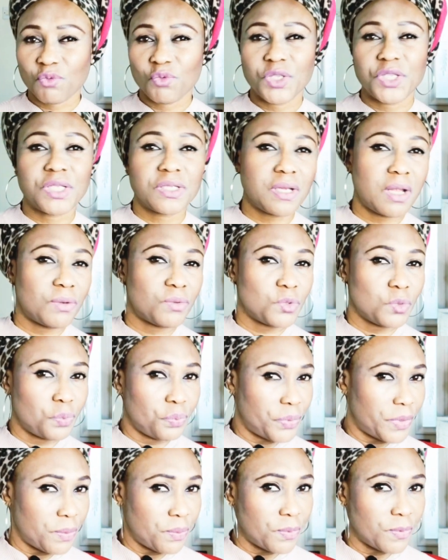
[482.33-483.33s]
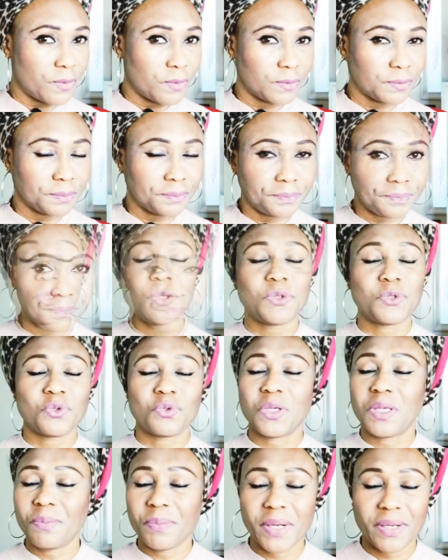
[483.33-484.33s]
reaching out to people. I was just
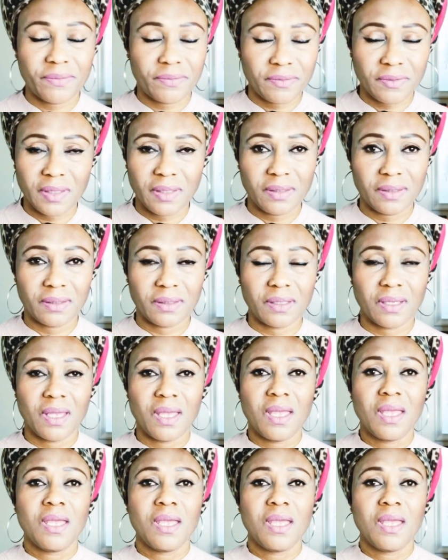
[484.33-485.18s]
doing my thing.